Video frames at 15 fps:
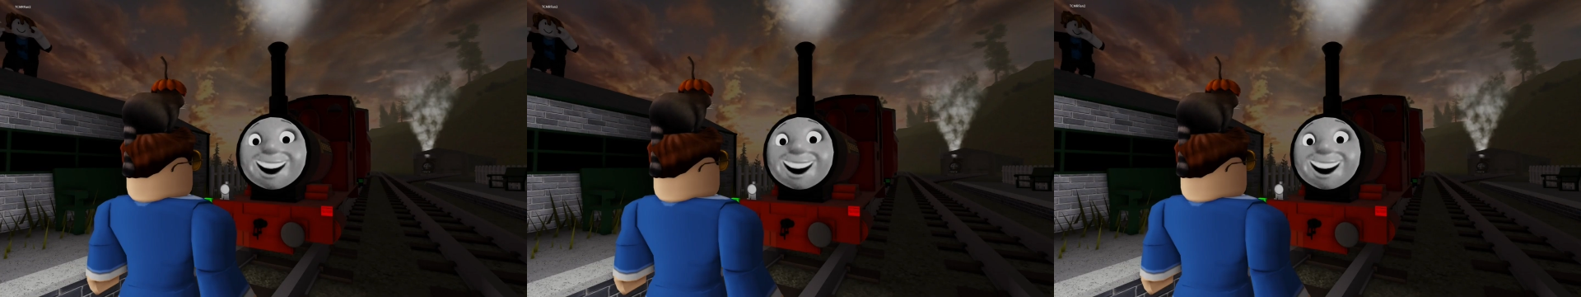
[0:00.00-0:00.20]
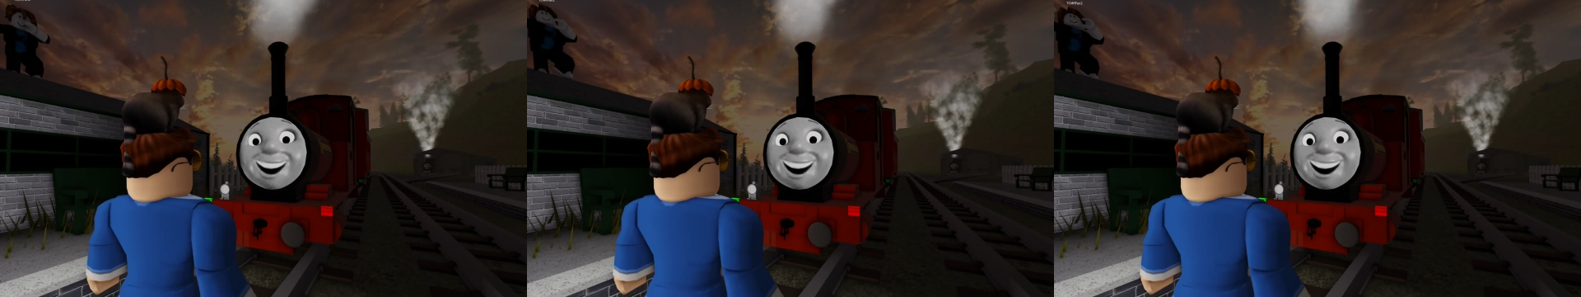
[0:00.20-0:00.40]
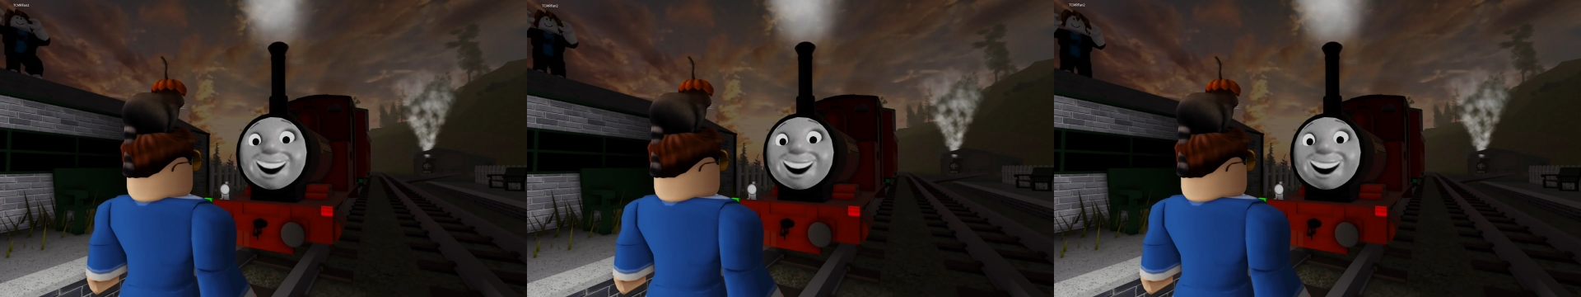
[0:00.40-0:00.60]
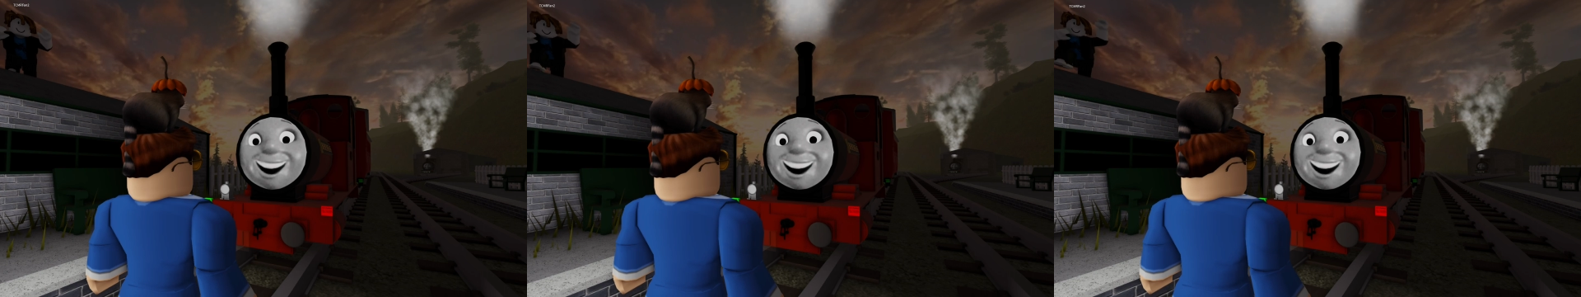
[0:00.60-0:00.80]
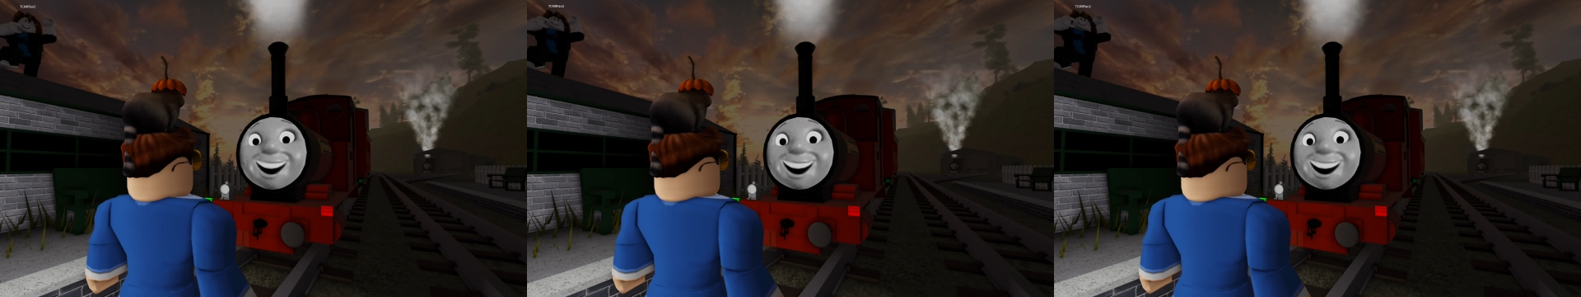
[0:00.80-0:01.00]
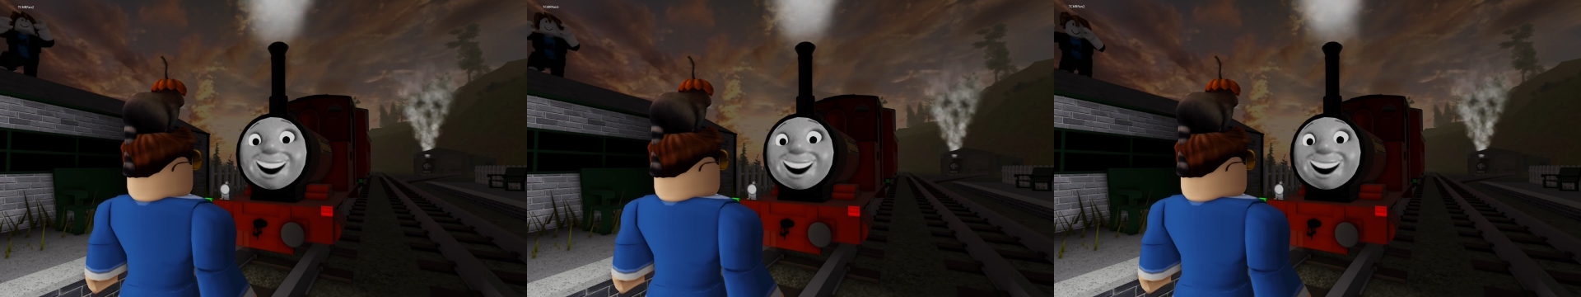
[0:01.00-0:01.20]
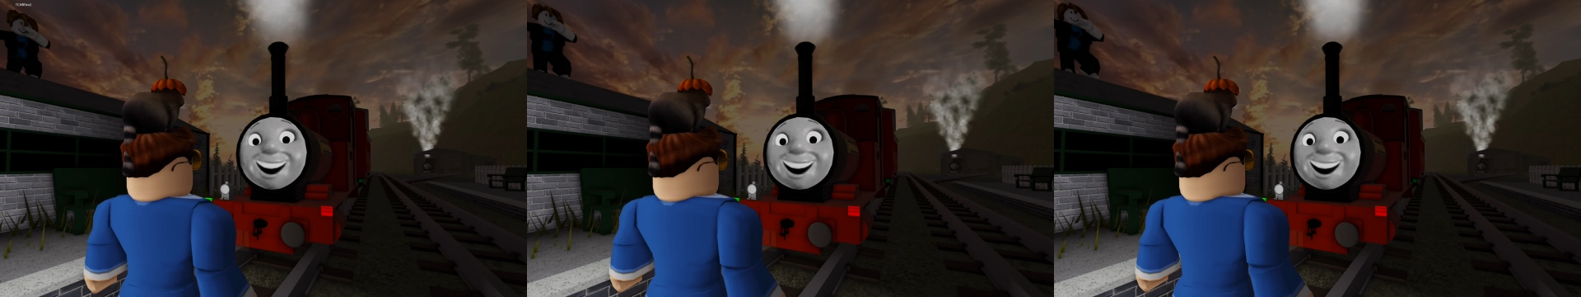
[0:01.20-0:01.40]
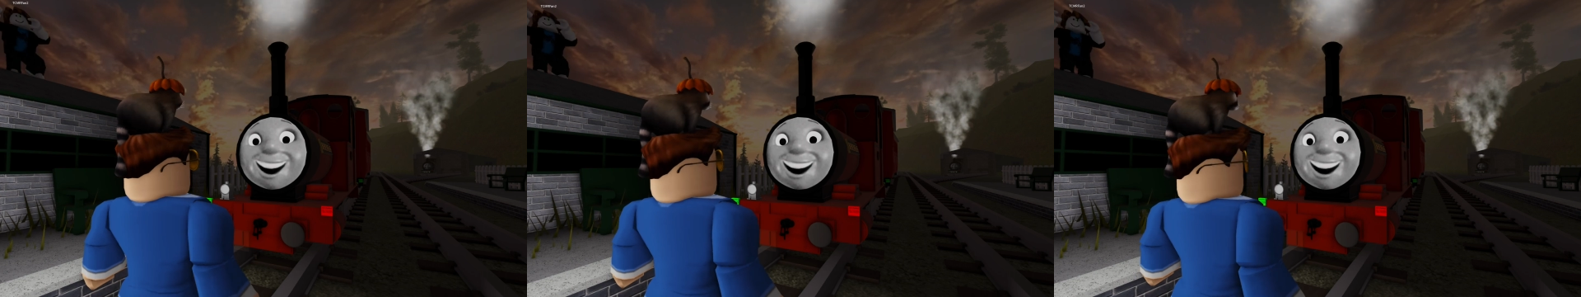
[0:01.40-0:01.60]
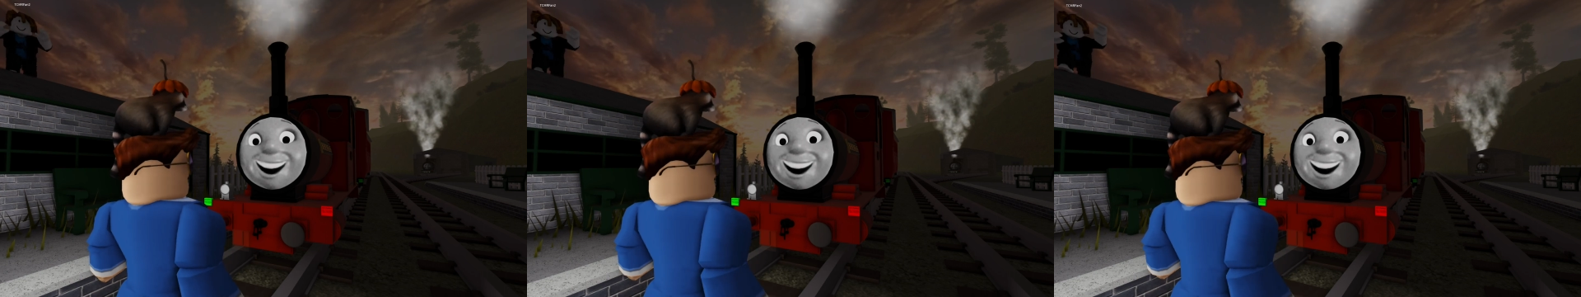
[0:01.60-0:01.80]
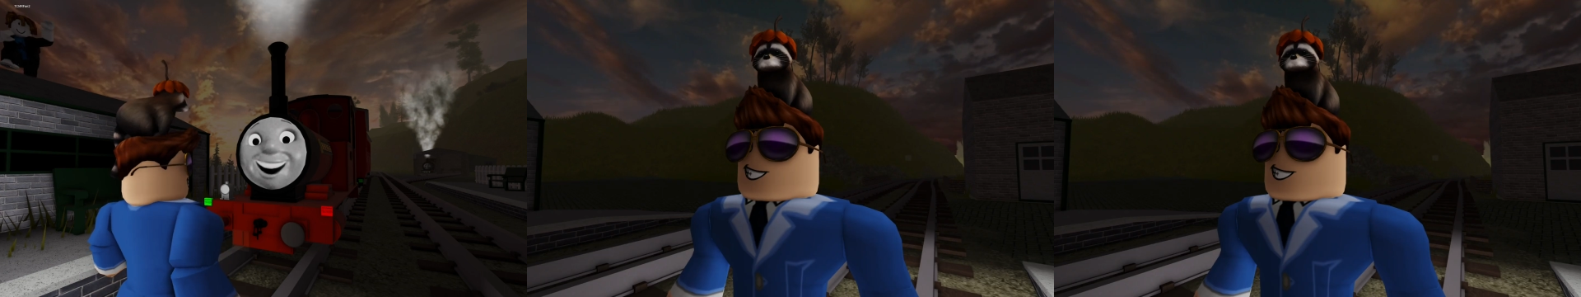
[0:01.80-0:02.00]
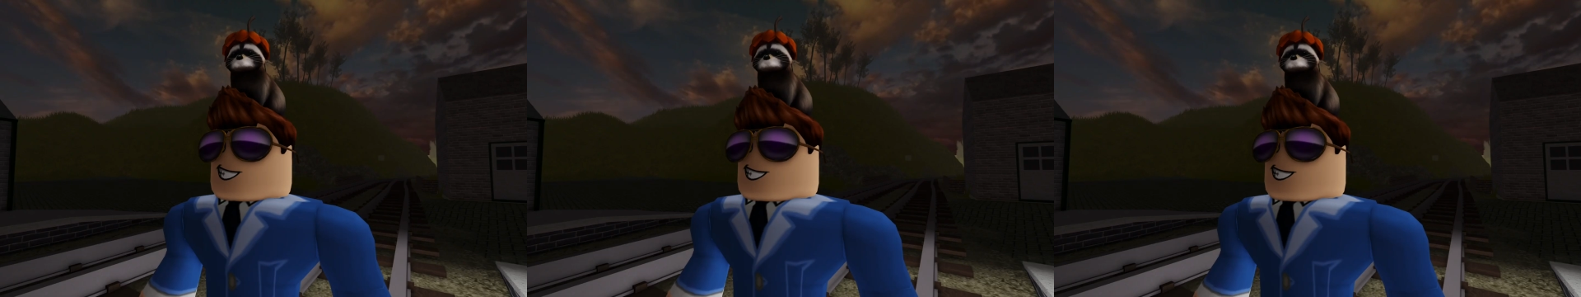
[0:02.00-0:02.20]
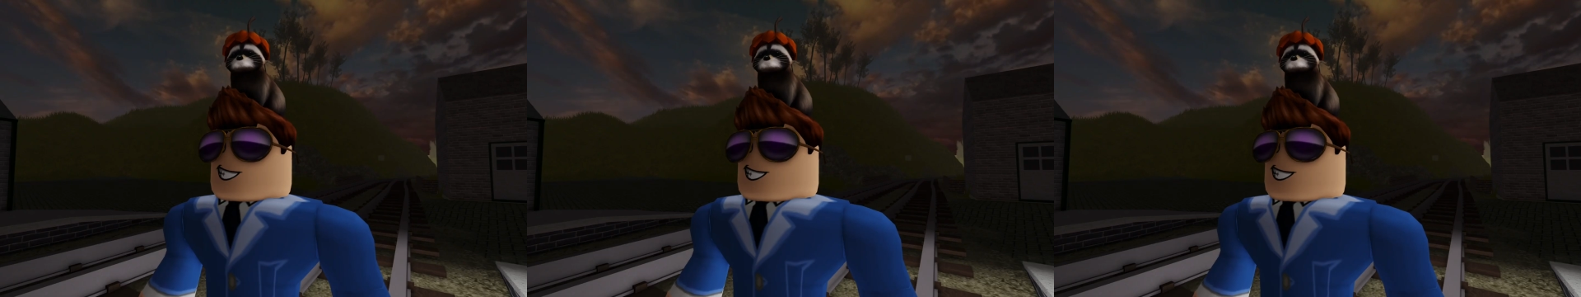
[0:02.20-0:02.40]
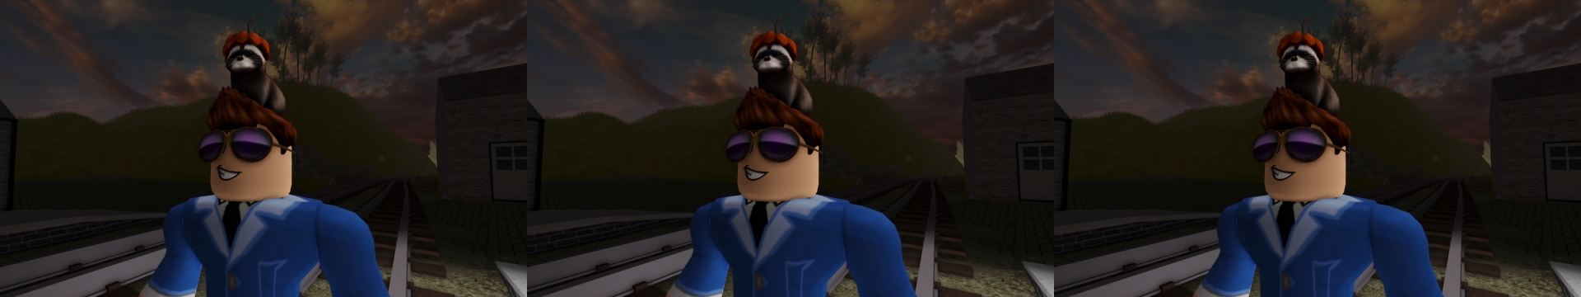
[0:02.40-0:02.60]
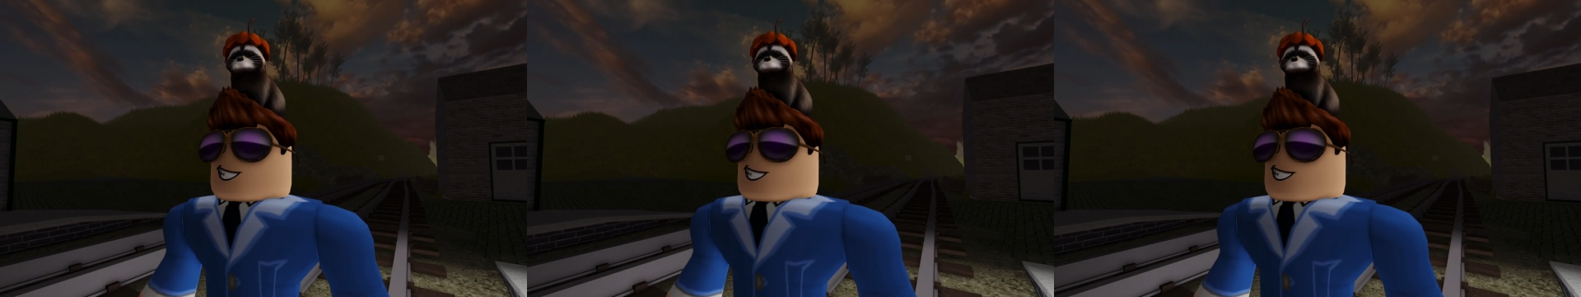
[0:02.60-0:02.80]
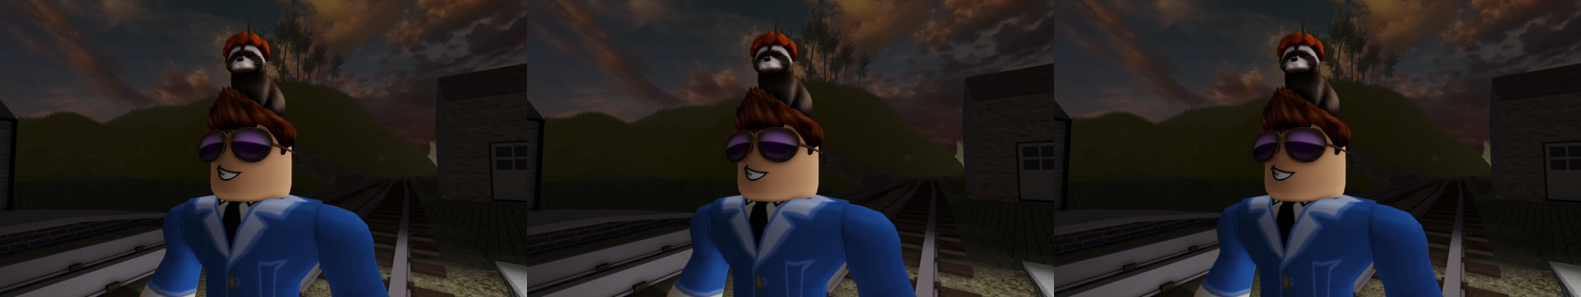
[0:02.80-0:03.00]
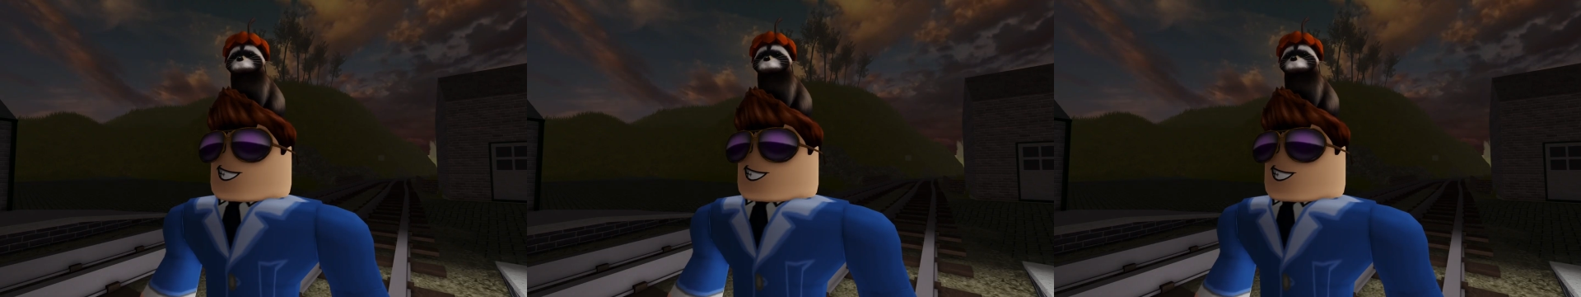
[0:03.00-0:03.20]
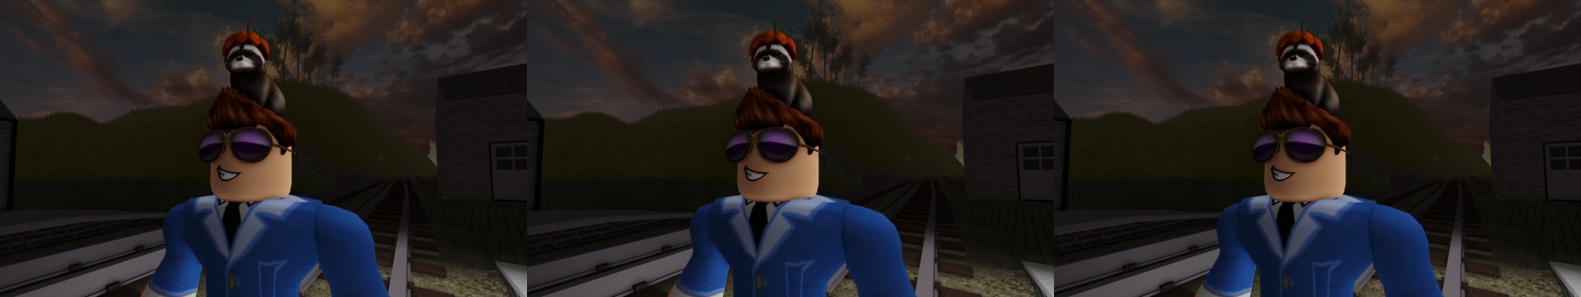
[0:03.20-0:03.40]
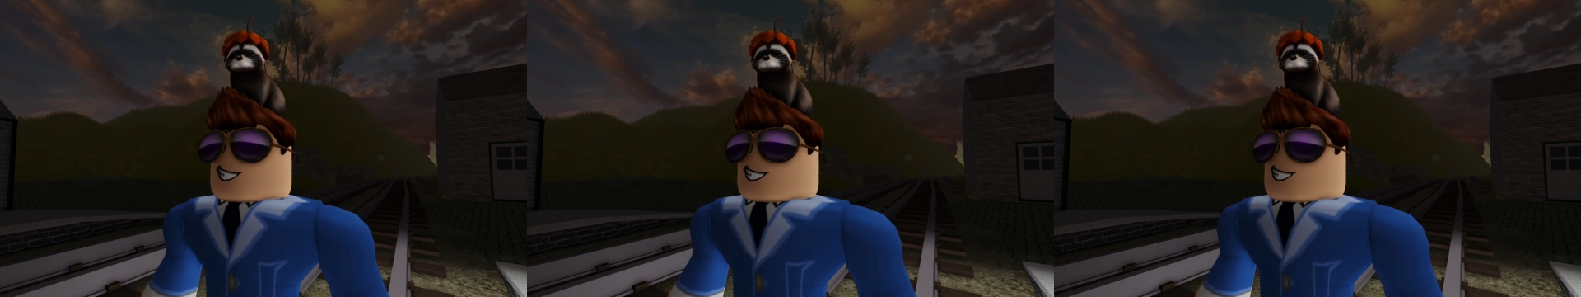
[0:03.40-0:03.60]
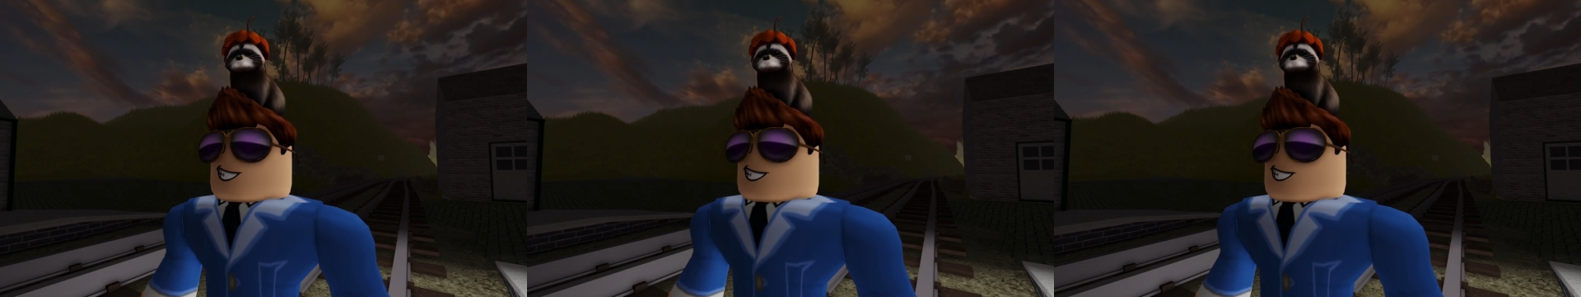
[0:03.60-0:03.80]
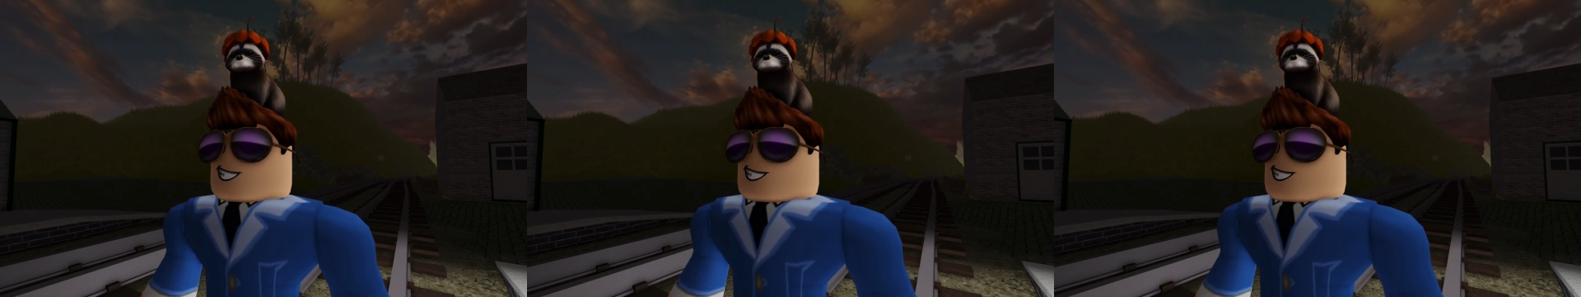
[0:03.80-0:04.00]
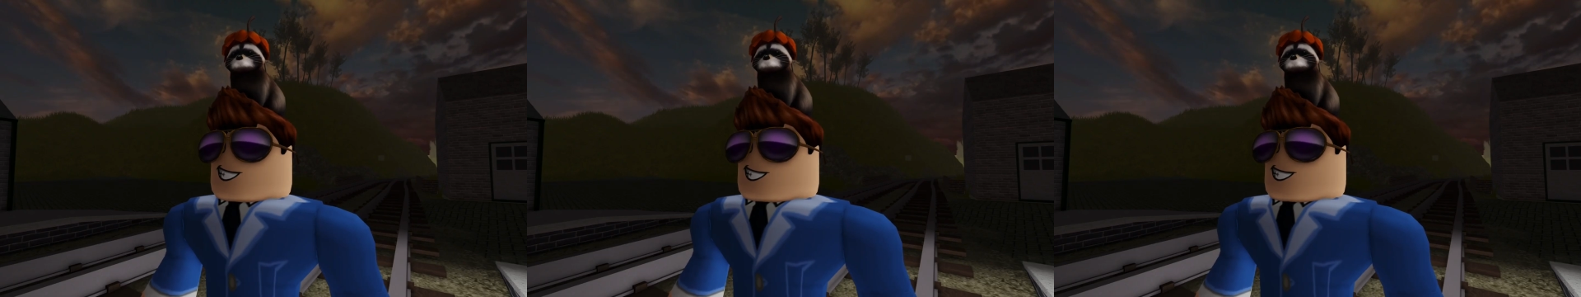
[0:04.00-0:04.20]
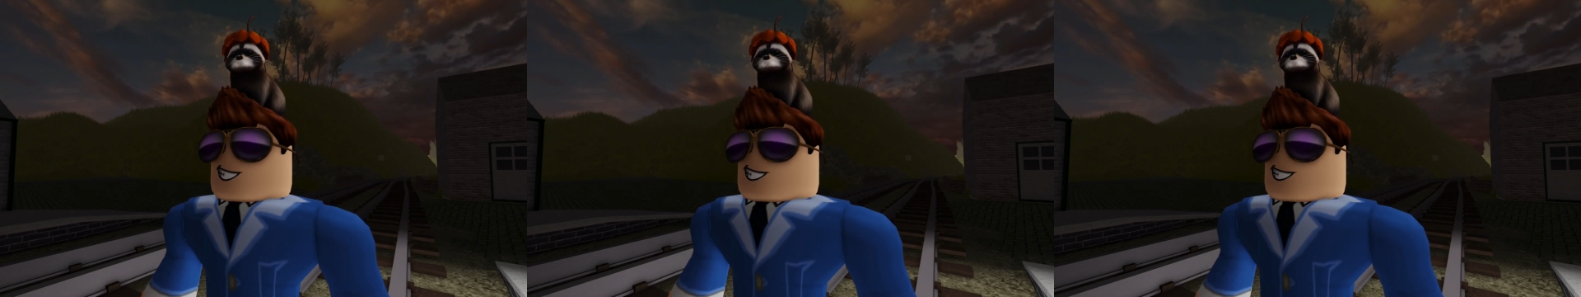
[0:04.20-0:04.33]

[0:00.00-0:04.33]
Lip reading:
[unreadable: no face in view]